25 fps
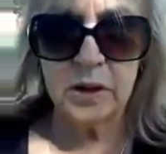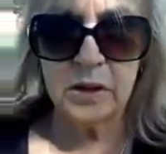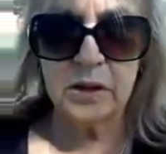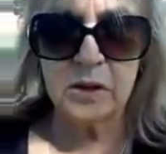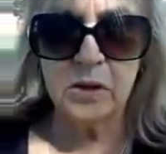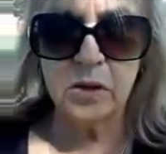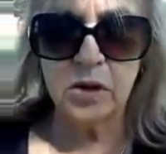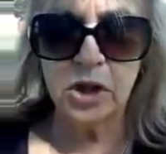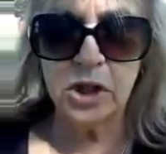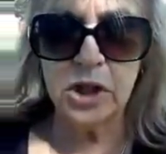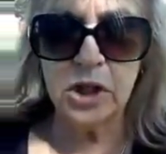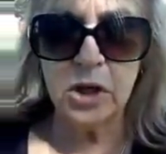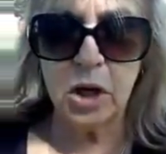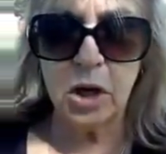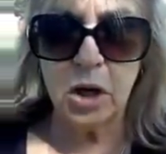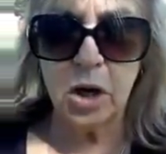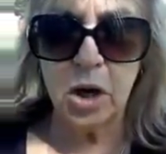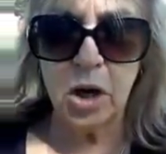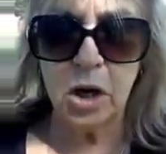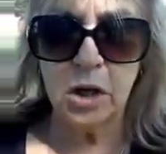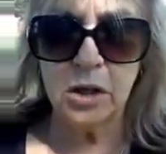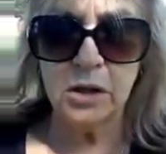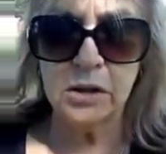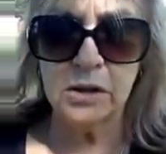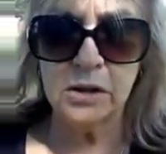searching our
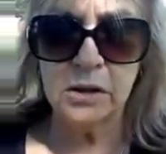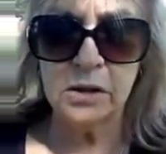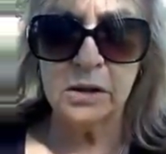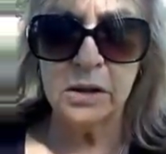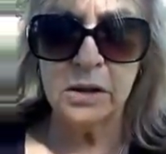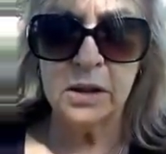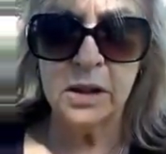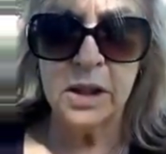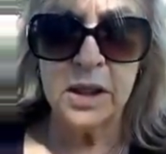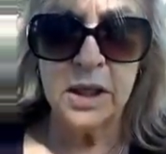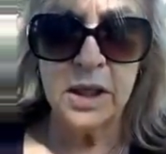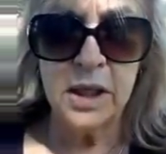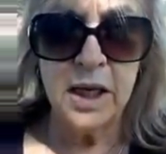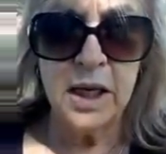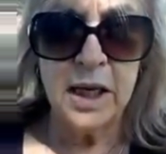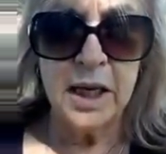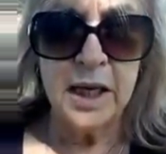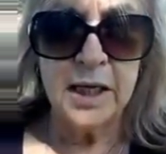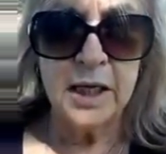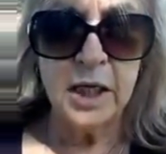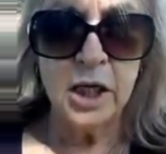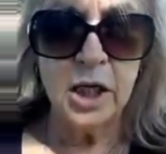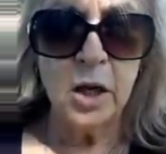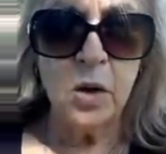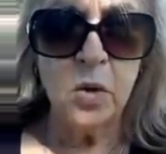hearts
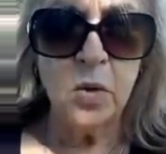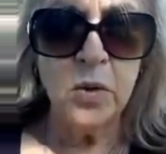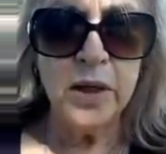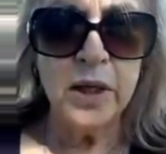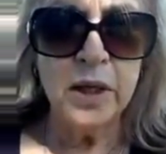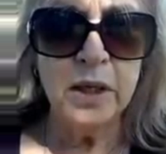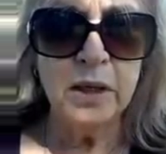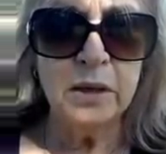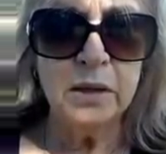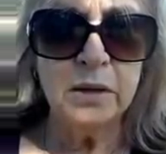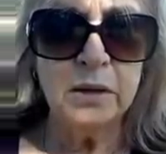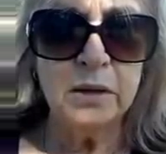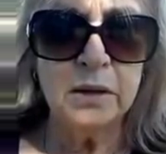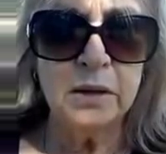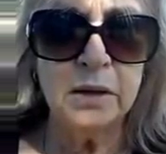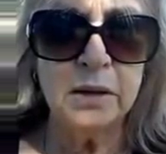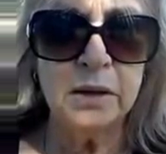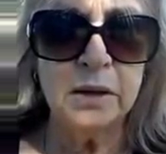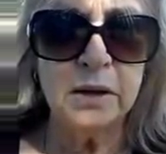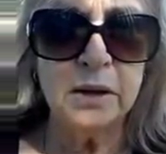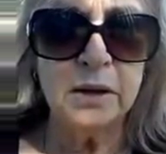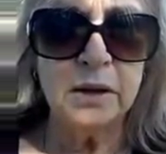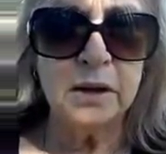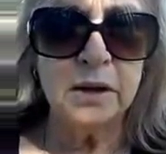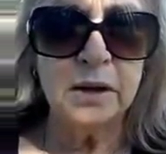and knowing,
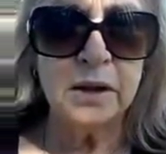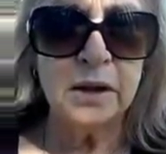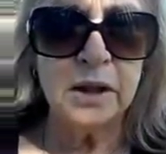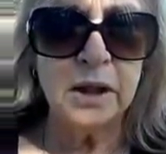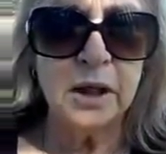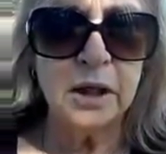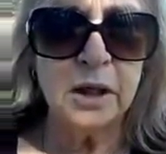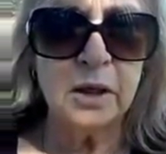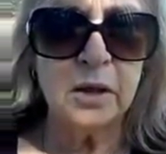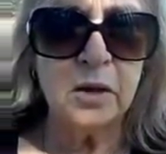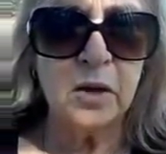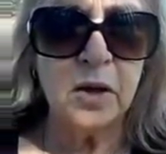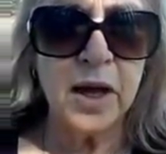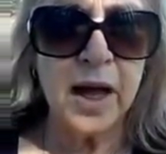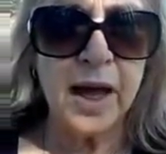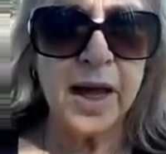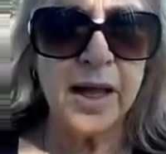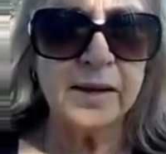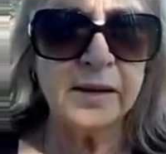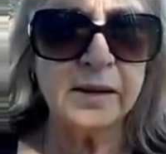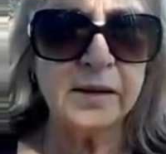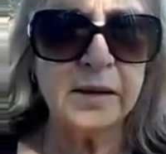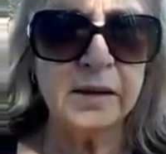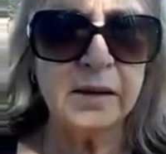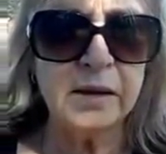
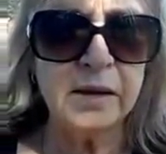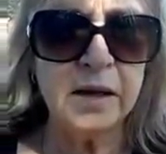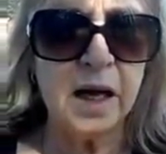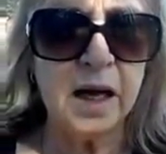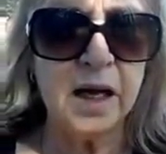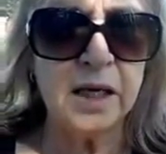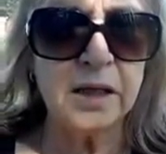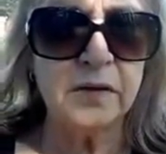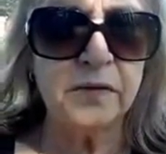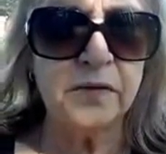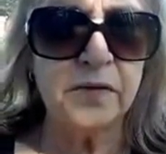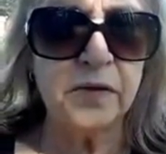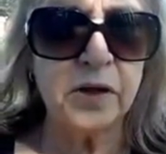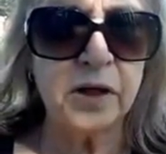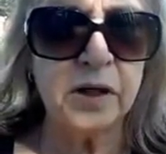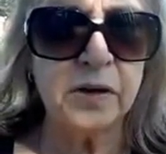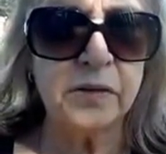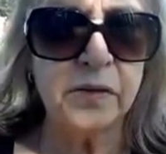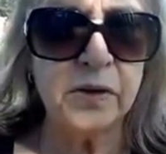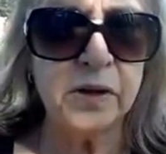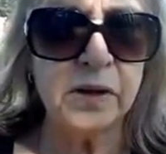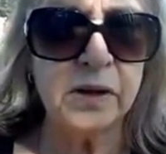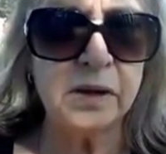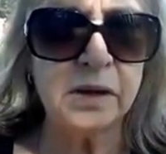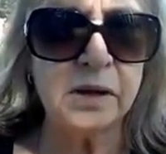asking God to
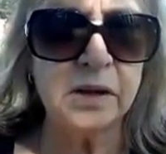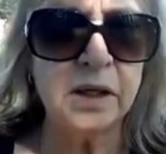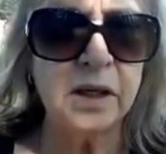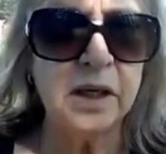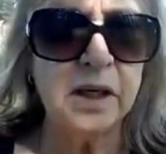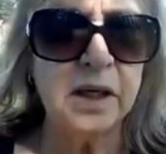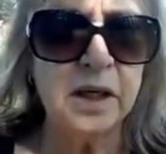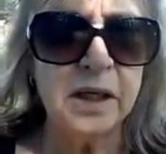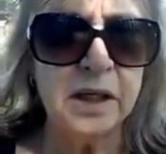forgive us.